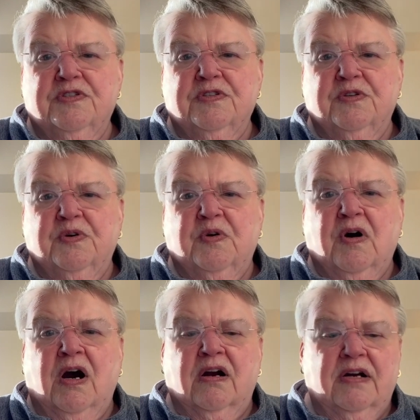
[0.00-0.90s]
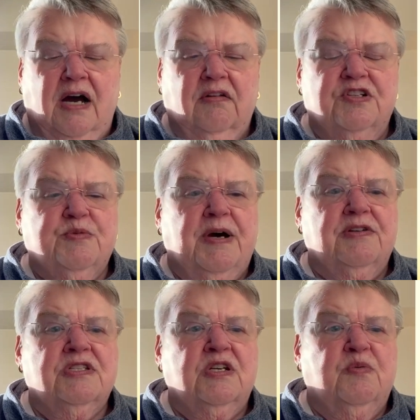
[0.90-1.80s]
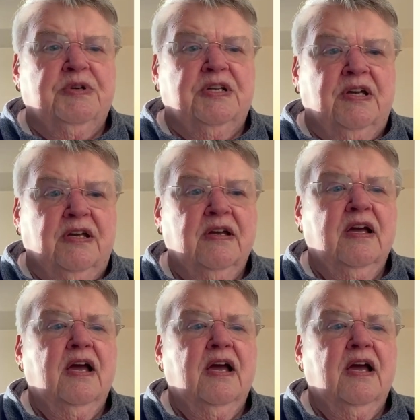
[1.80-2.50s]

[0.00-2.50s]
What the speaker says: to our knowledge about COPD